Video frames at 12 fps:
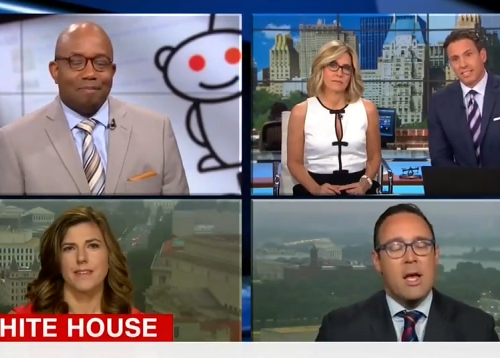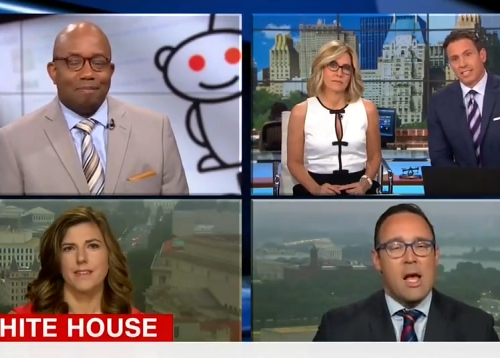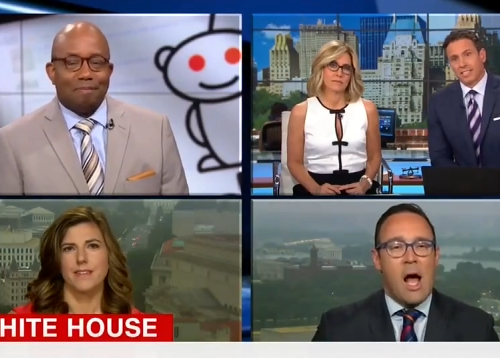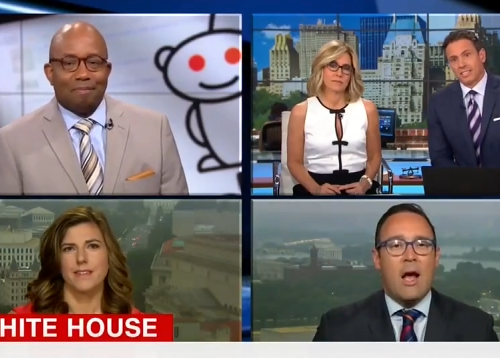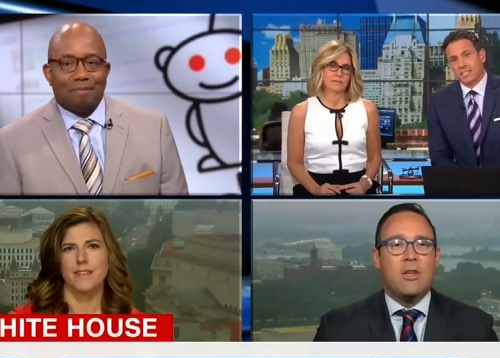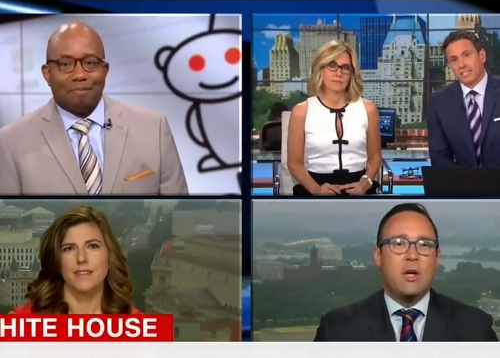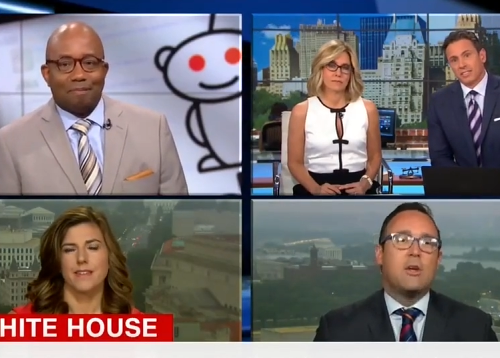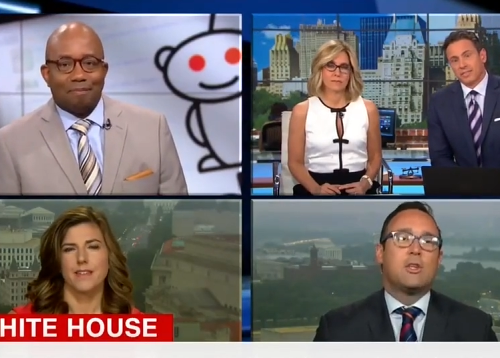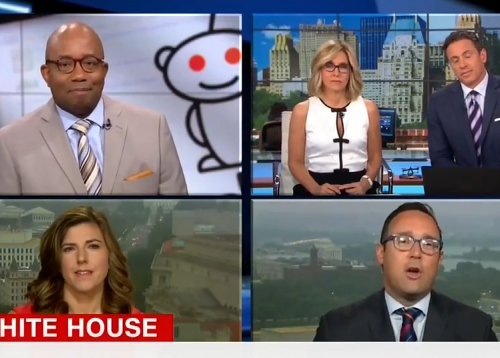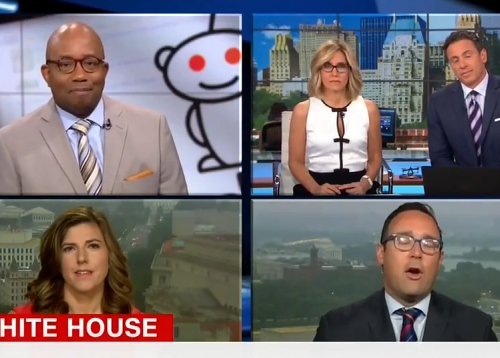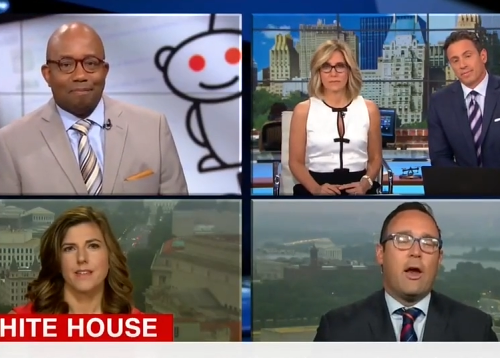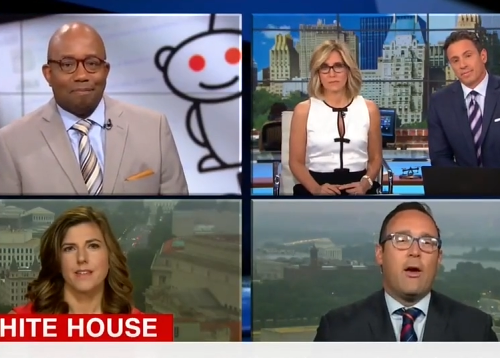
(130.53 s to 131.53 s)
Speaker 1: I took,
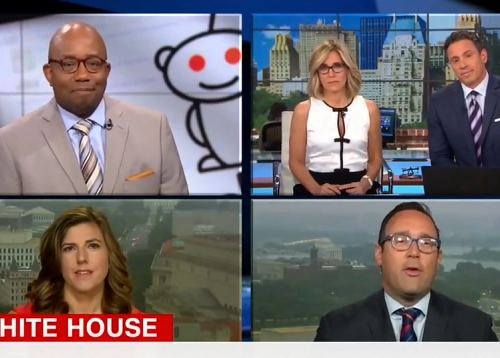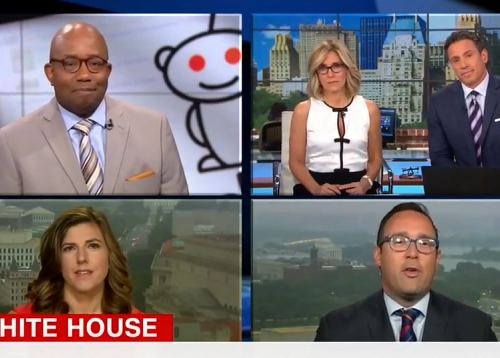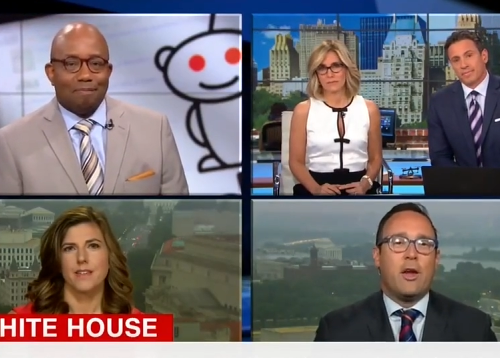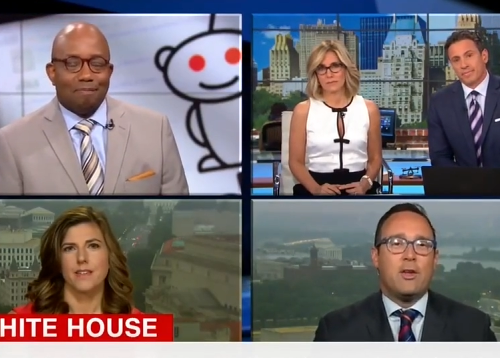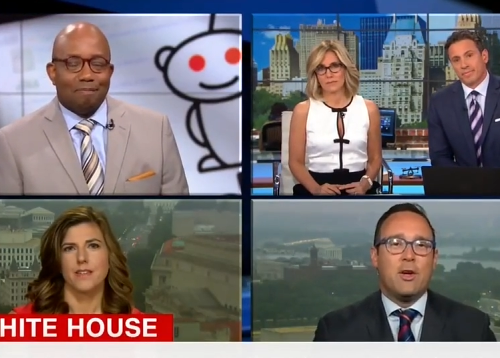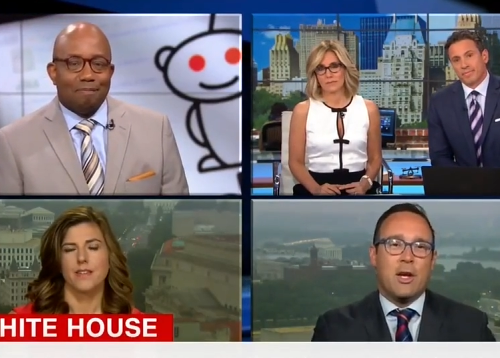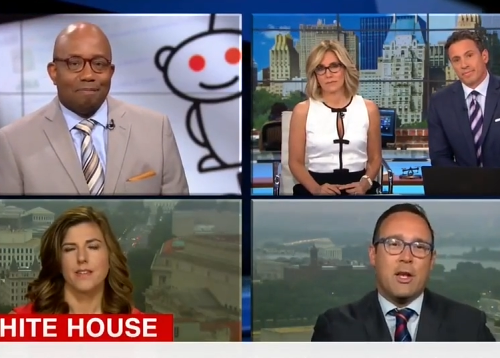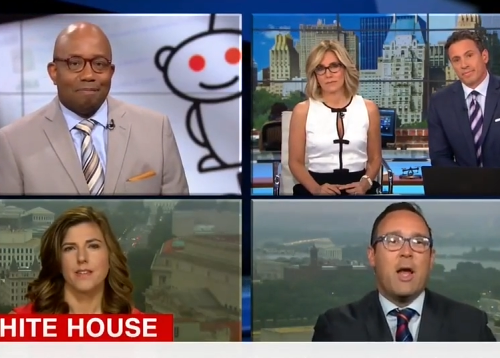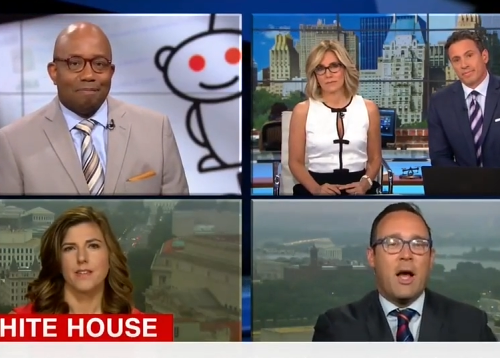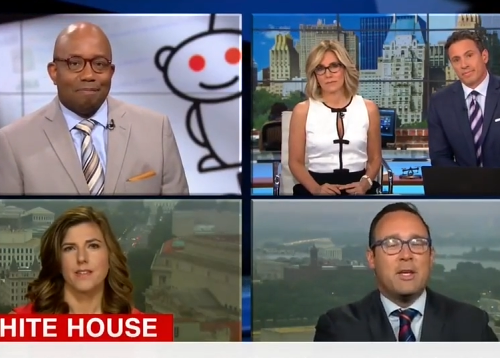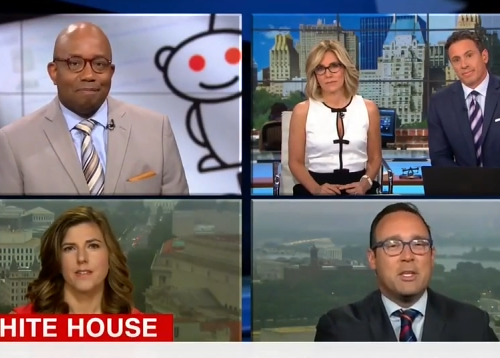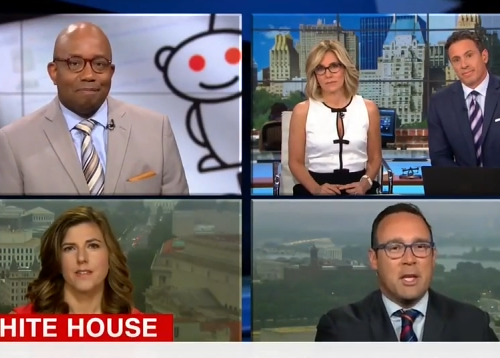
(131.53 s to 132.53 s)
sorry, Alisyn, I took a
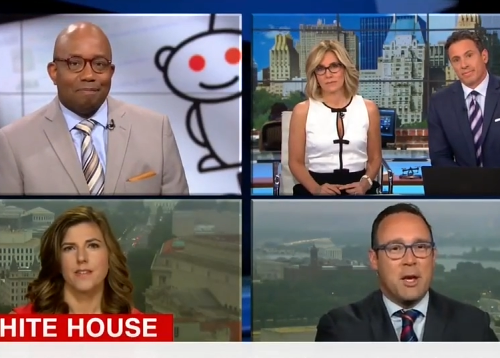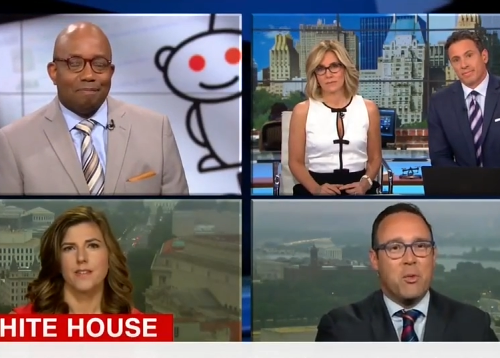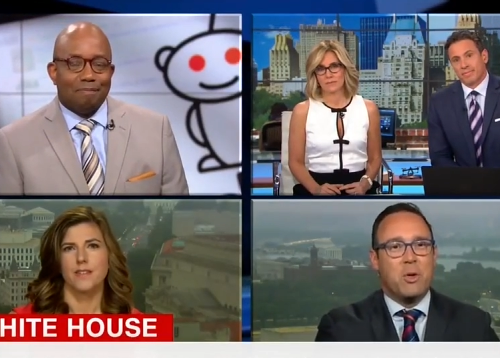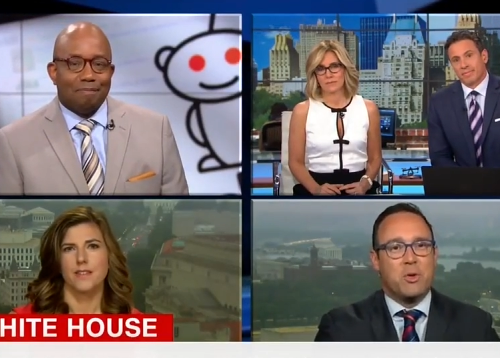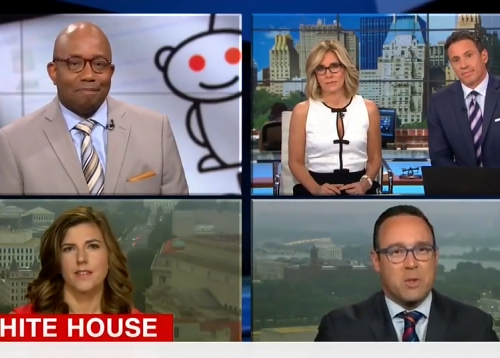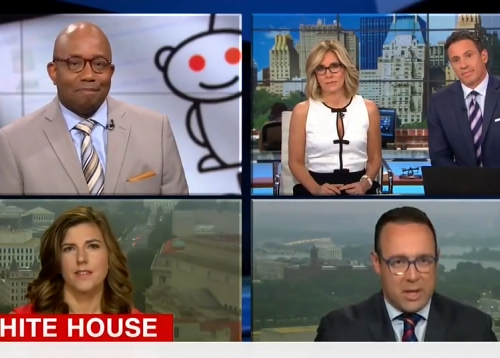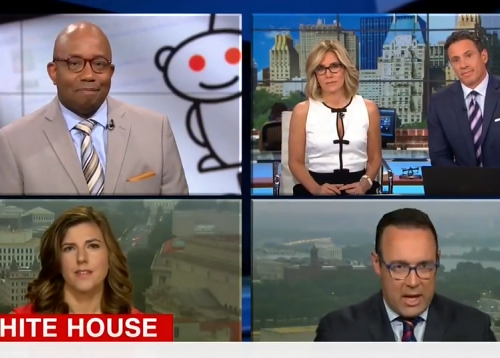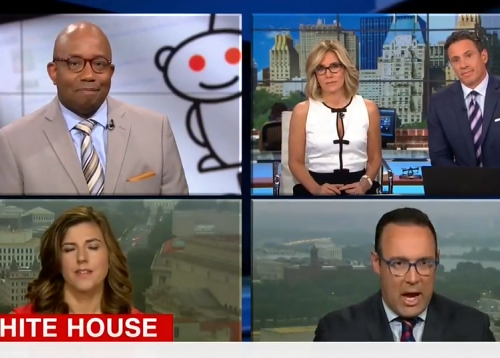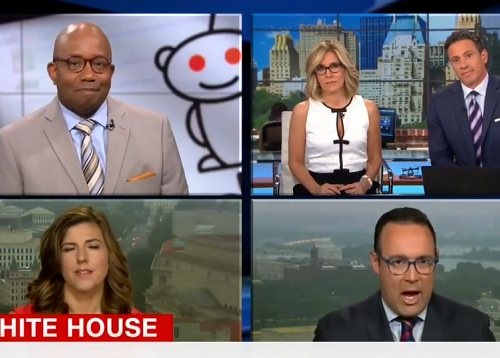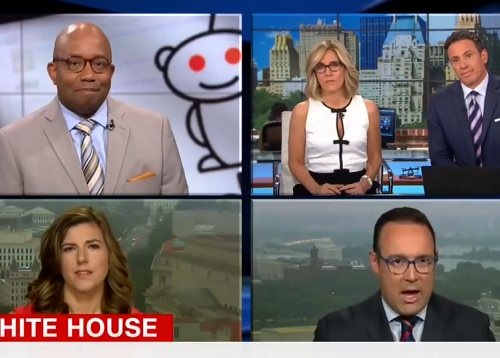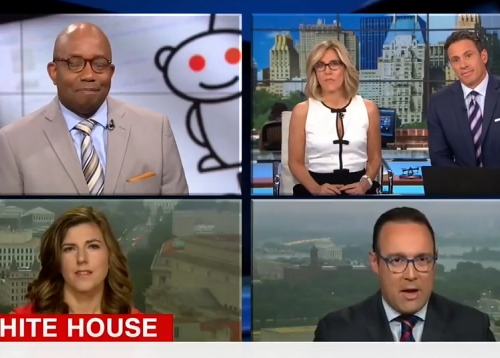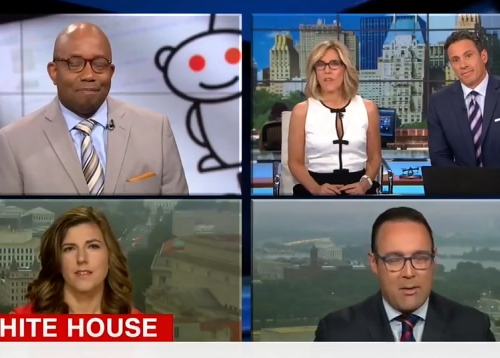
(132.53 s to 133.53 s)
nice thing, which was a
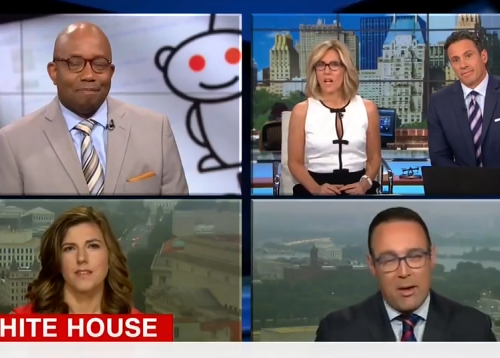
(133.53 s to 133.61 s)
guy